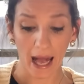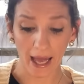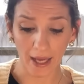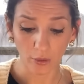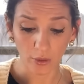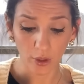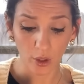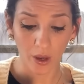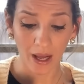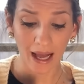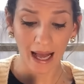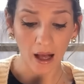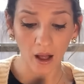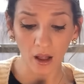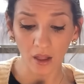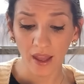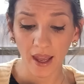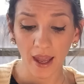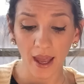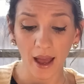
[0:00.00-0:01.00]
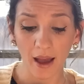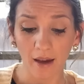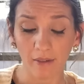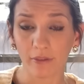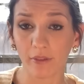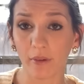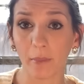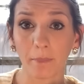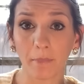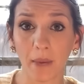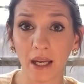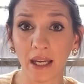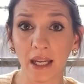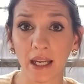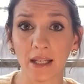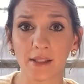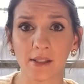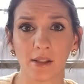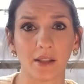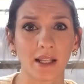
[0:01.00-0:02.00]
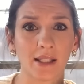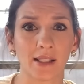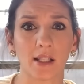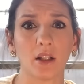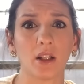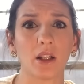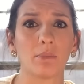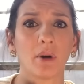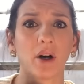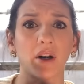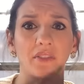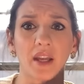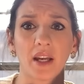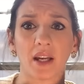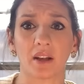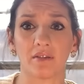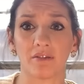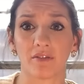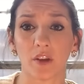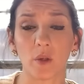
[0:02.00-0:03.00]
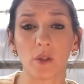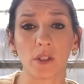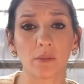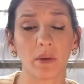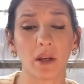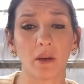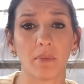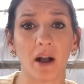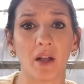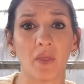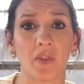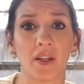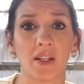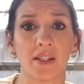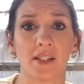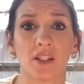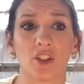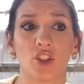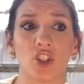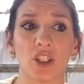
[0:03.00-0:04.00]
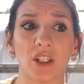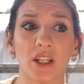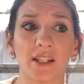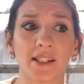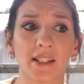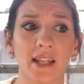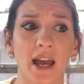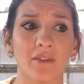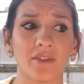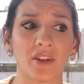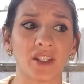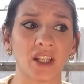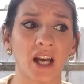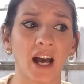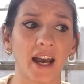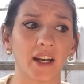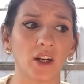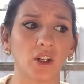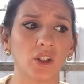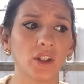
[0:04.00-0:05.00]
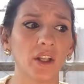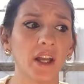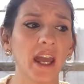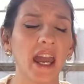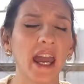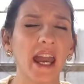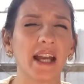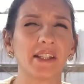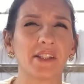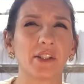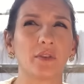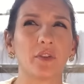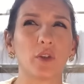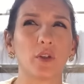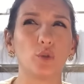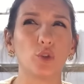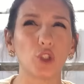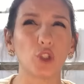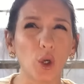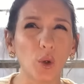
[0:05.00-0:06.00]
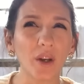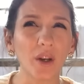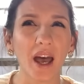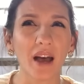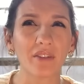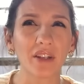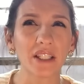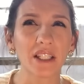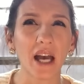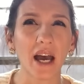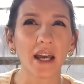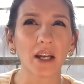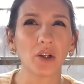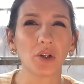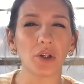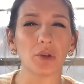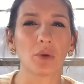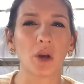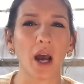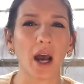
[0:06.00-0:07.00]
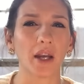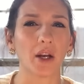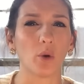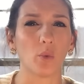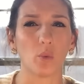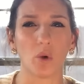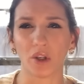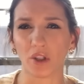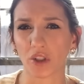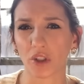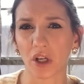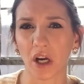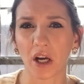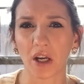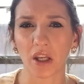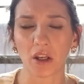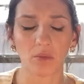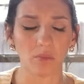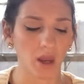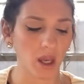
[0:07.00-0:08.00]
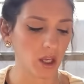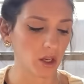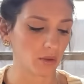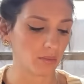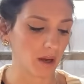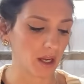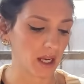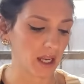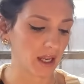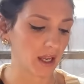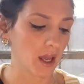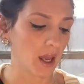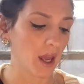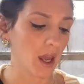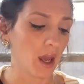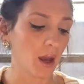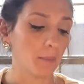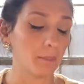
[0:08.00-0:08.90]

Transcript: I don't know how they have money, so that's the only part that confused me about this, is she doesn't have a title. And so if you don't have a title, you kind of wonder how you make your money.